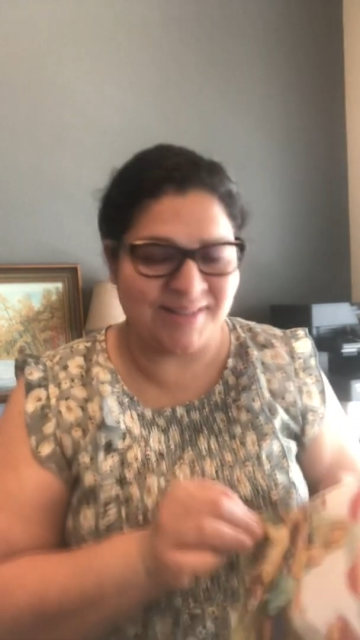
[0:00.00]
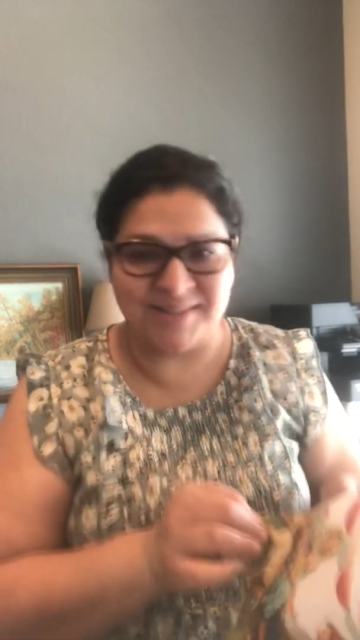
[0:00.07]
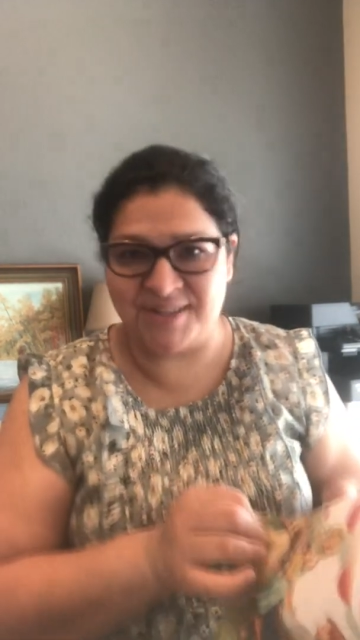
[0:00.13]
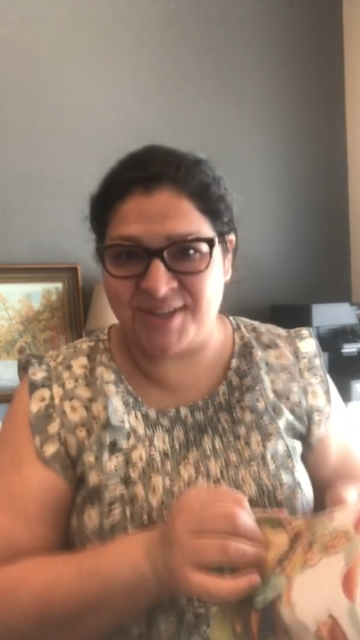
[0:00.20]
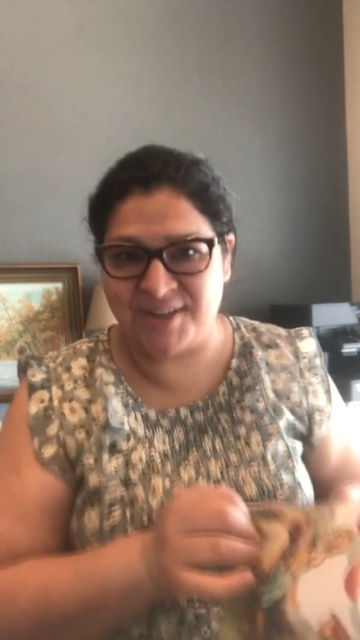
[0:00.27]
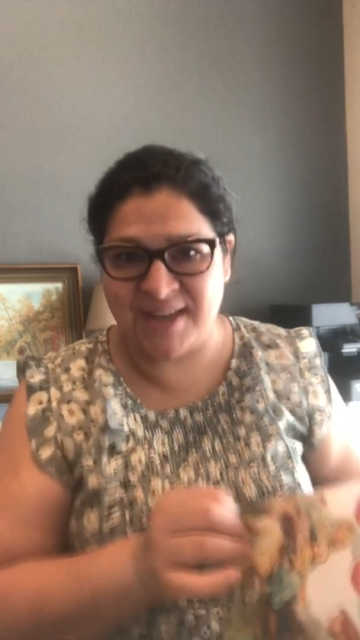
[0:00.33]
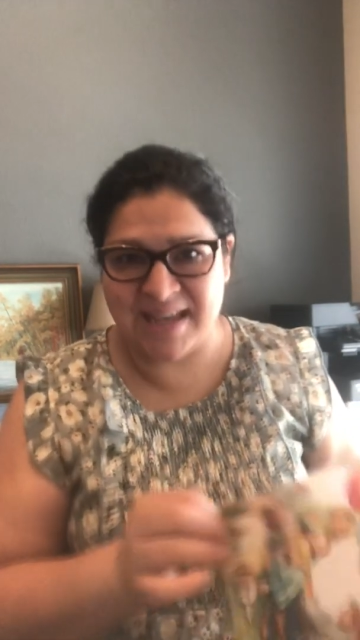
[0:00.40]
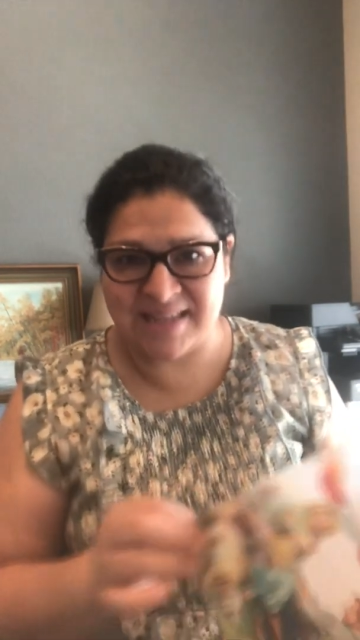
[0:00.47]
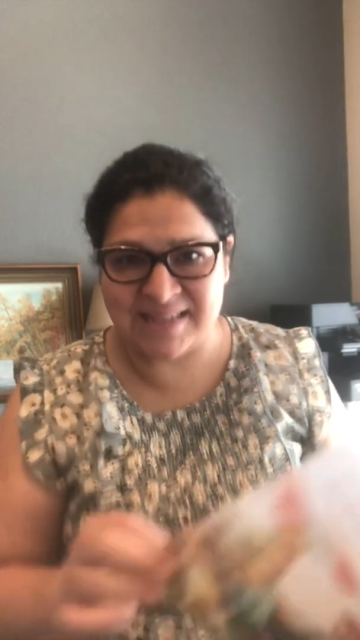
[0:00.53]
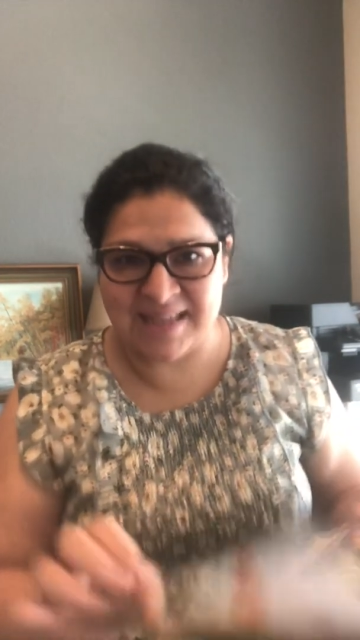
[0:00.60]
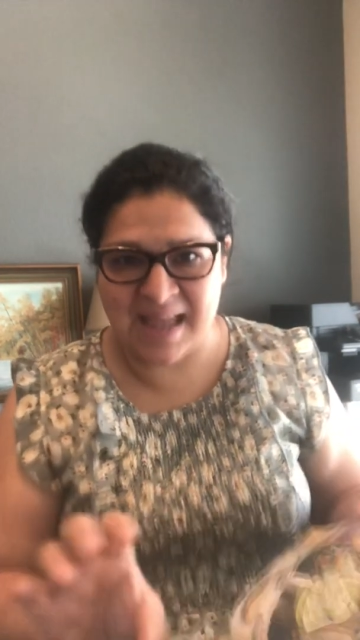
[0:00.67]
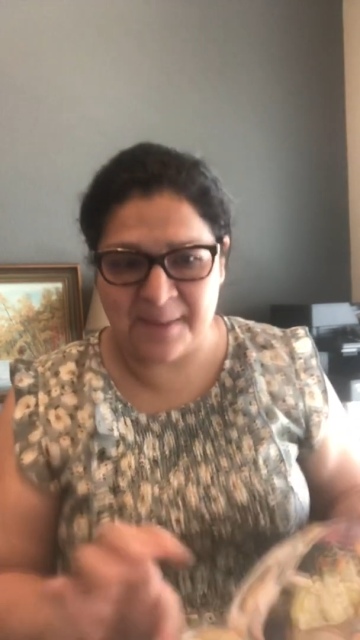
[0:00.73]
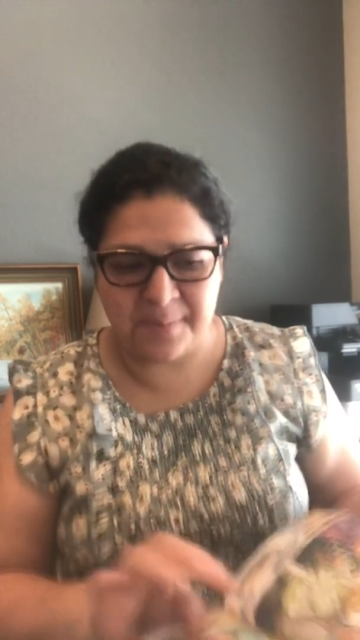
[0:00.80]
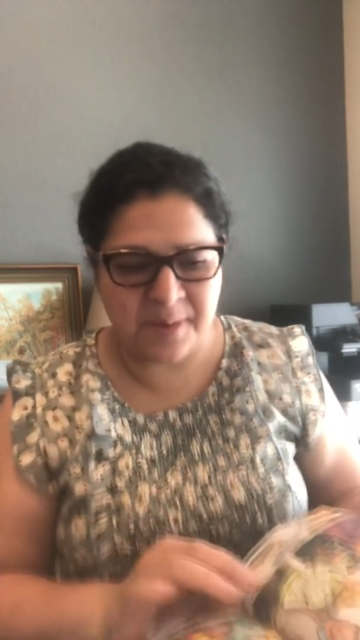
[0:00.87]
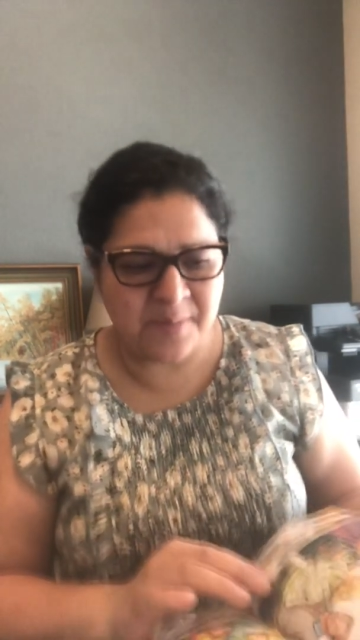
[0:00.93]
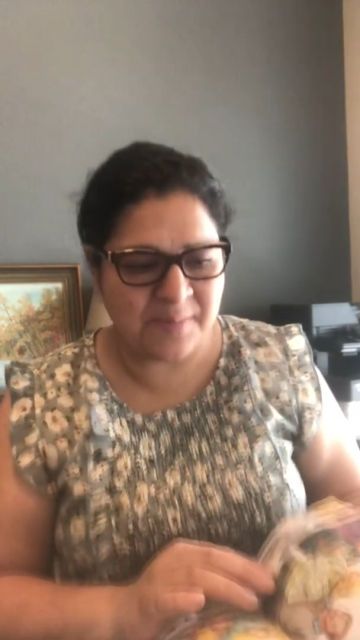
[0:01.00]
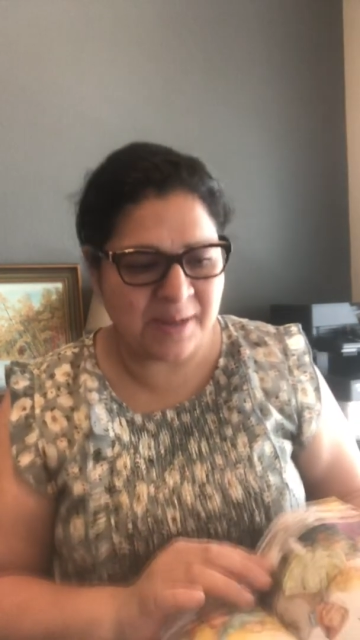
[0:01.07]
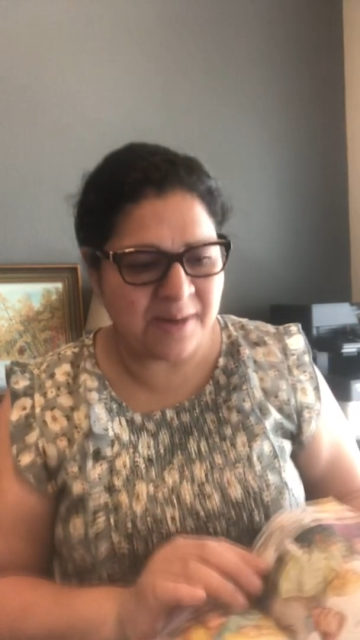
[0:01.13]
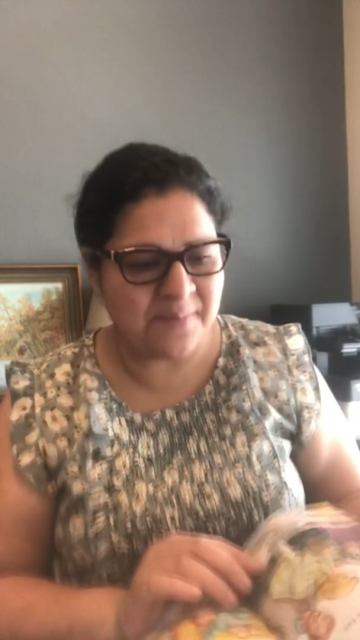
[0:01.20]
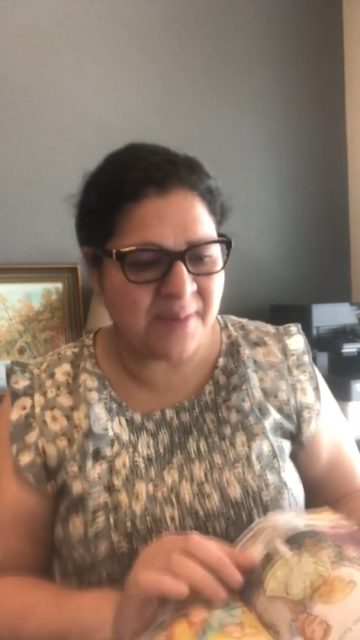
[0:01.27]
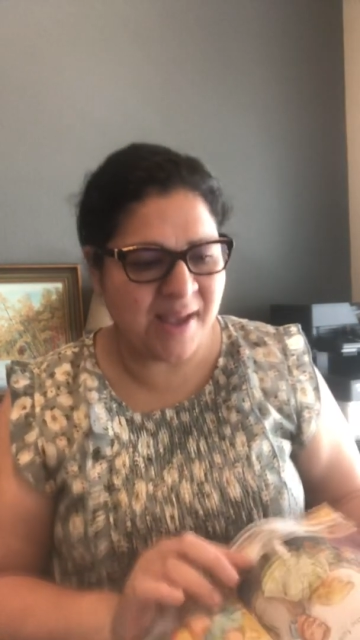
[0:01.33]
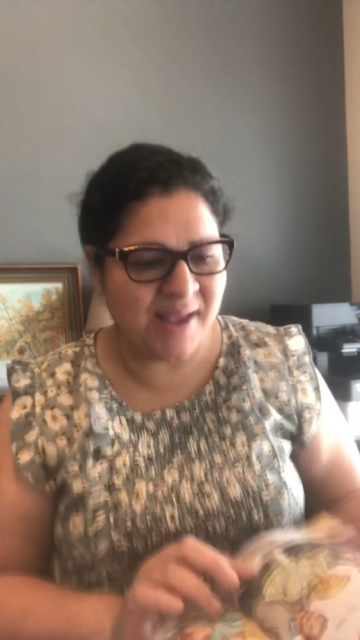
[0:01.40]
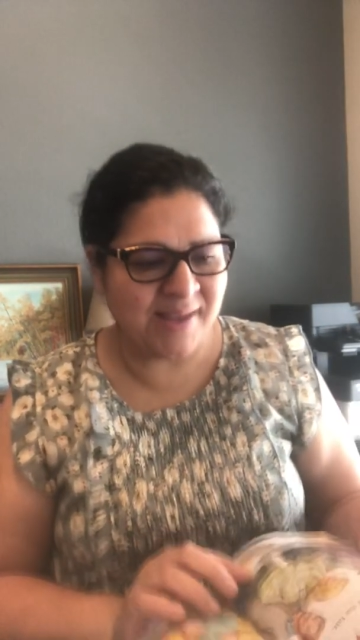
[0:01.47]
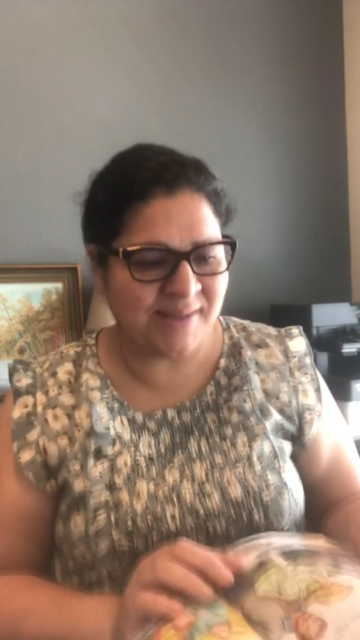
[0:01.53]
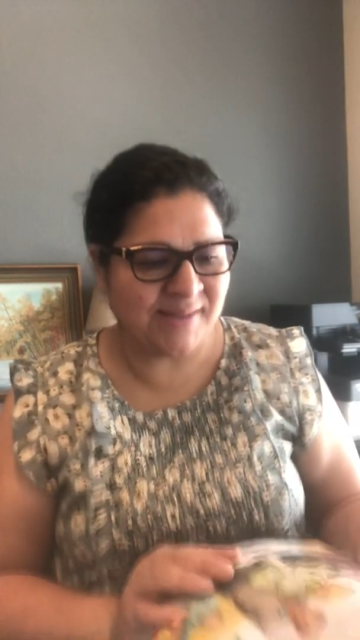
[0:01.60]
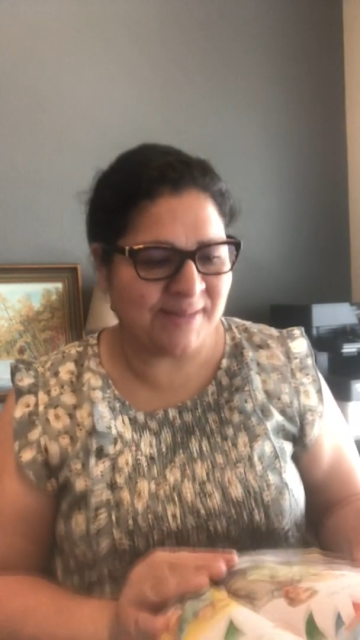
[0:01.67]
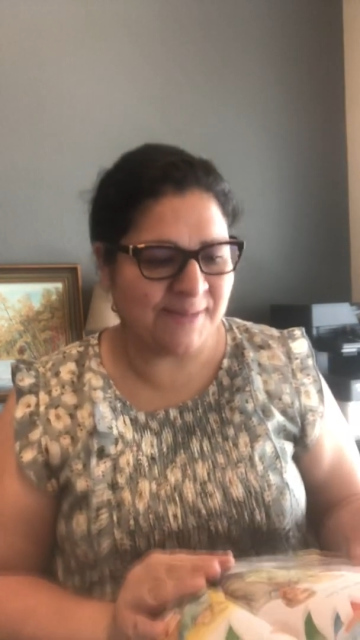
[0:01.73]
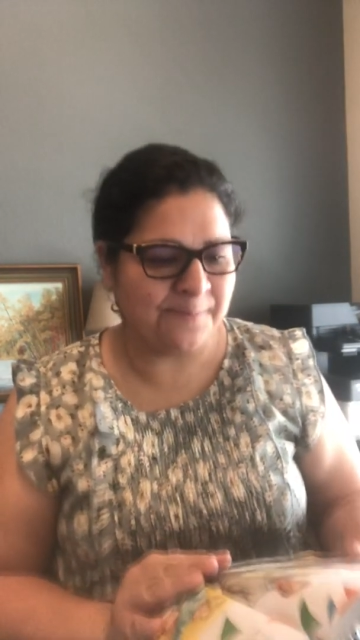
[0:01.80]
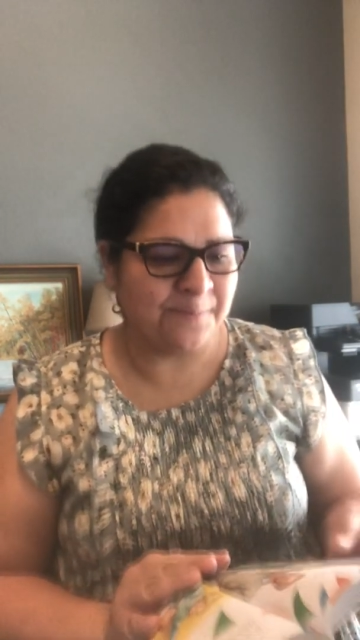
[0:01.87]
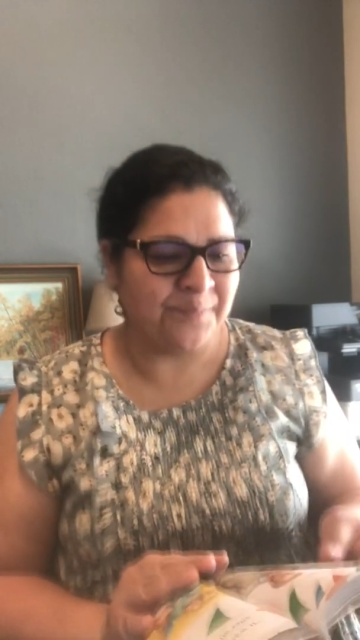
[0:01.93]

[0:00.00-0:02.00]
Do you guys like pumpkin pies?